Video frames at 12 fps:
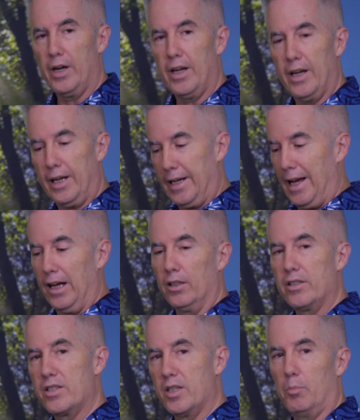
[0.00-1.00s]
it in a
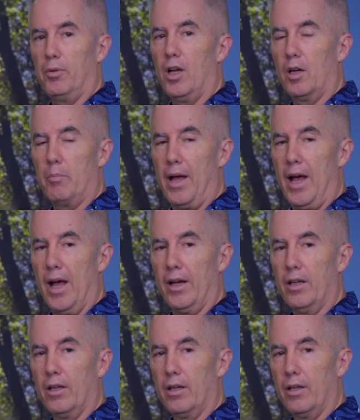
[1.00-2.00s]
gallon Ziploc
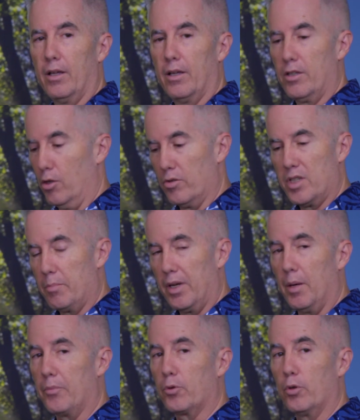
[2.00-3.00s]
bag, don't zip it
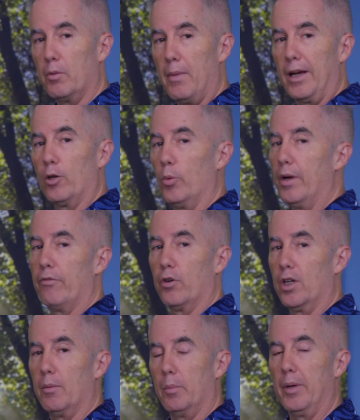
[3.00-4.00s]
up, throw it in the microwave for a
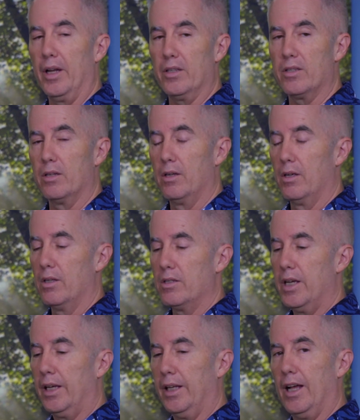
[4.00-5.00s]
couple minutes.
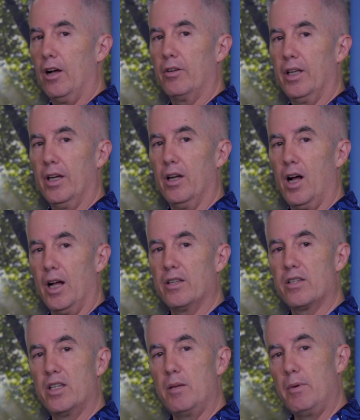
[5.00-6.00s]
Take it out, get it hot and
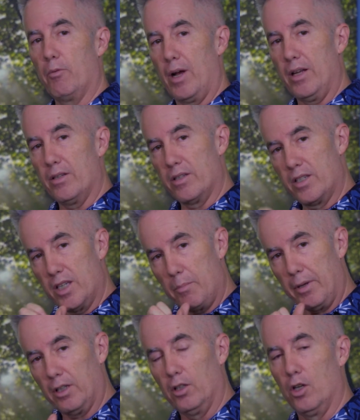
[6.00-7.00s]
steamy right, zip
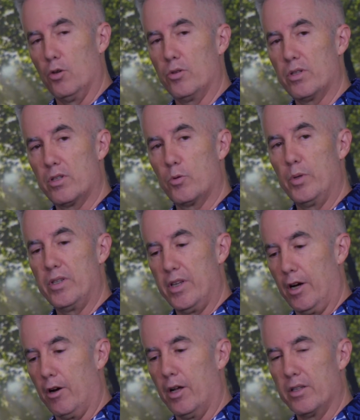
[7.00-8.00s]
it closed, squeeze the
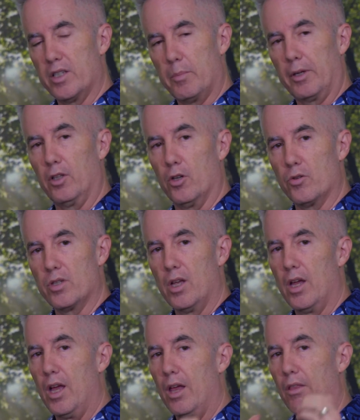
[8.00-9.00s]
air out and zip it closed,
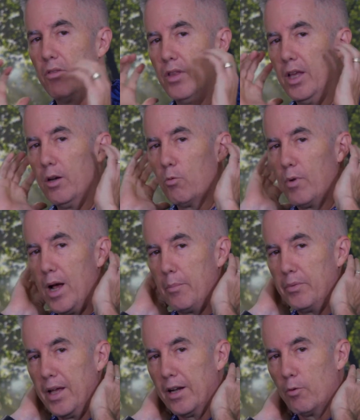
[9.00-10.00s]
then
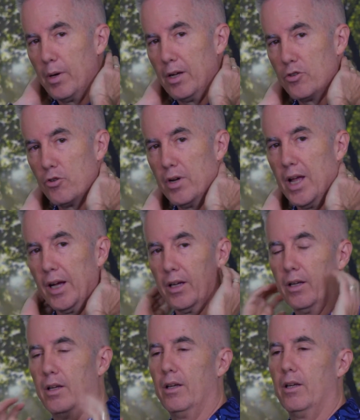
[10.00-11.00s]
wrap that around your neck.
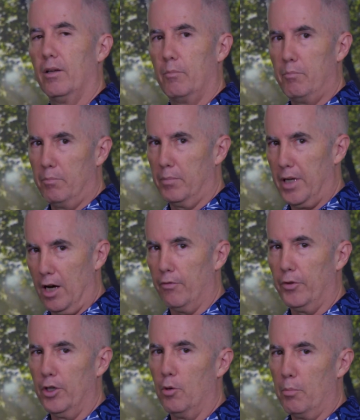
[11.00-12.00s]

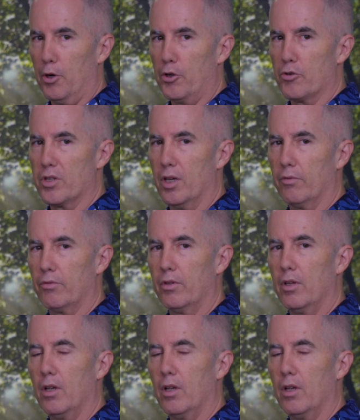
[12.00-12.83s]
Careful you don't burn yourself.